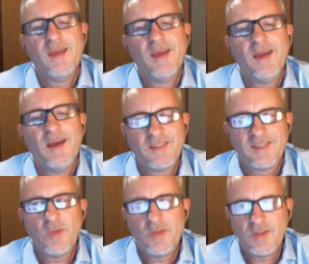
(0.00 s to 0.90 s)
I'd say
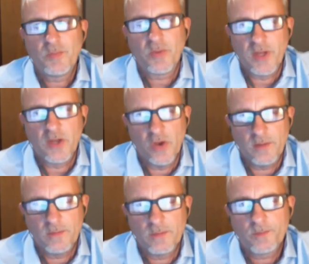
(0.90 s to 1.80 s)
we did pretty good.
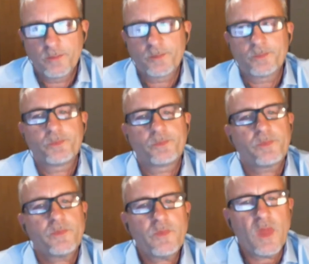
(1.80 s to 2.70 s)

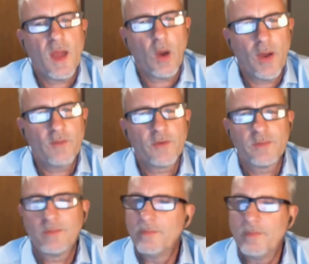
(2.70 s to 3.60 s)
However,
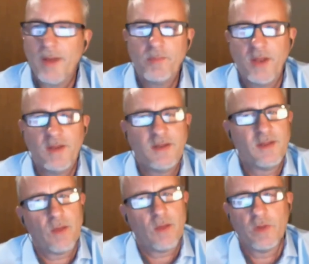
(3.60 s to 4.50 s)
my opinion, it's
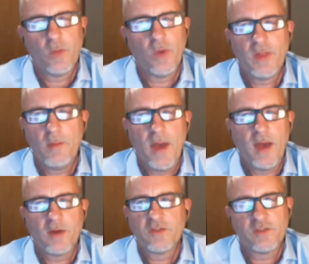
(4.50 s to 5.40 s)
not really one that
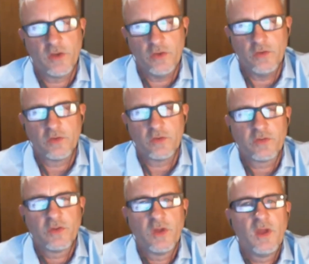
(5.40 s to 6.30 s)
matters, it's our
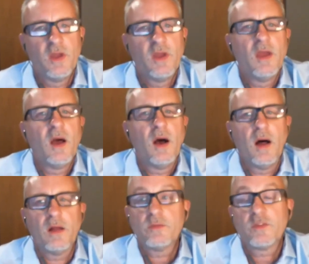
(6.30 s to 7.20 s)
users.
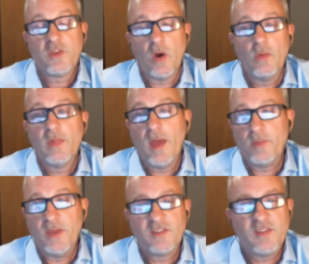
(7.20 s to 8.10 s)
So that
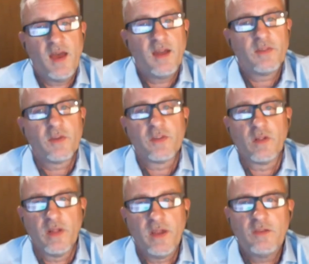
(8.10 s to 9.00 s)
being said, there's a
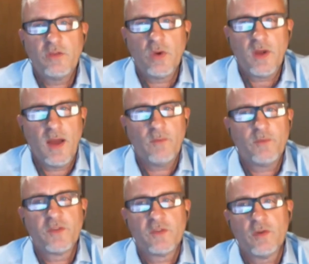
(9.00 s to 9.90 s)
link to a conference
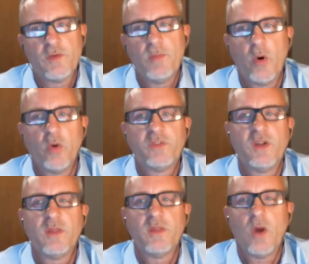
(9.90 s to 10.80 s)
survey posted
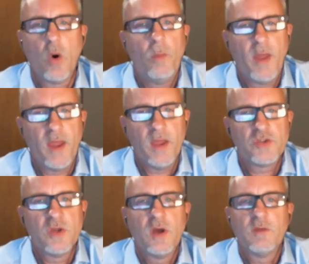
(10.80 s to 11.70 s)
on the
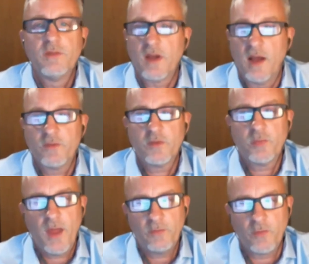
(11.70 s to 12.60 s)
homepage of the conference
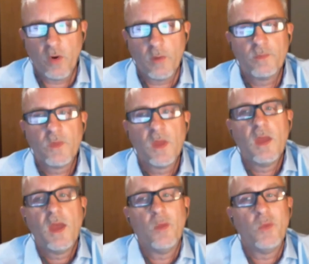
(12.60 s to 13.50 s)
platform,
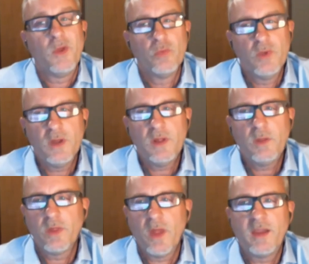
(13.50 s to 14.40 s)
and we really would
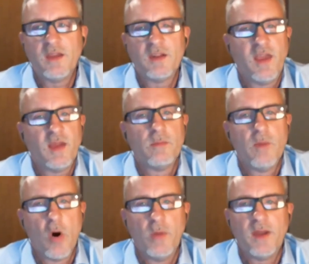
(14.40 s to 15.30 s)
like you to take a
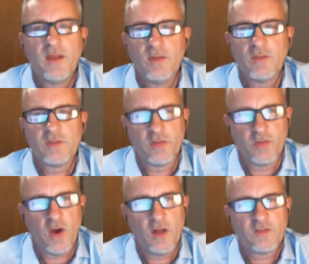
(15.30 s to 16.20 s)
moment and give us your
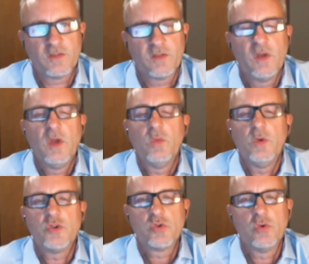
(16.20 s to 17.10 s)
thoughts. We
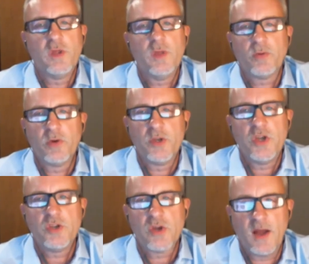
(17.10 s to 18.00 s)
truly
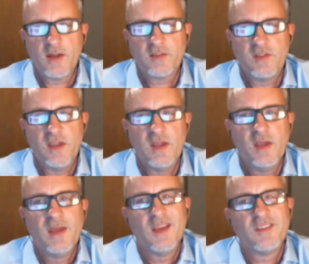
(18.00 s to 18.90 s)
appreciate your honesty,
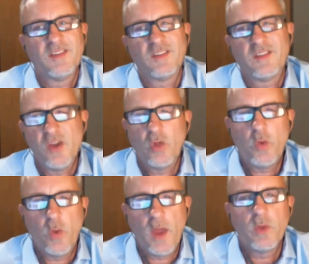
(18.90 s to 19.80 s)
as it's the only
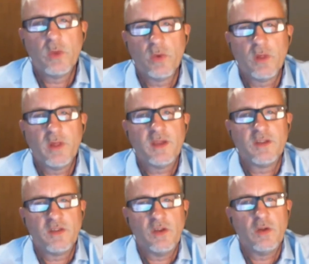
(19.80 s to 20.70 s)
way we really
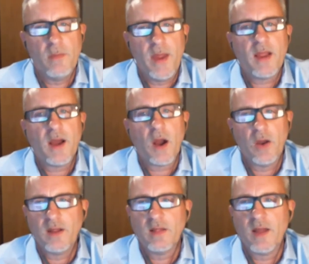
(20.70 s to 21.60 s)
continue to make our
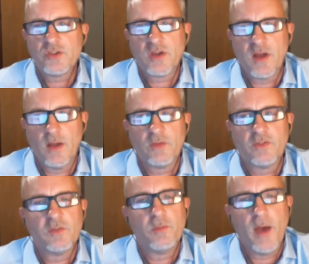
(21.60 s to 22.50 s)
AnyLogic conferences
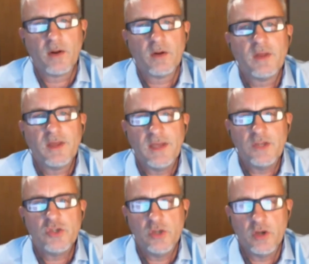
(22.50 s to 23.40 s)
better
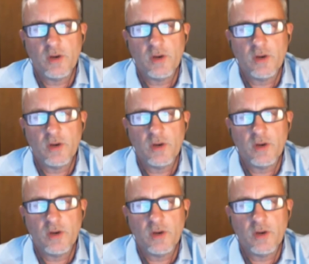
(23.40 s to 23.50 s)
each year.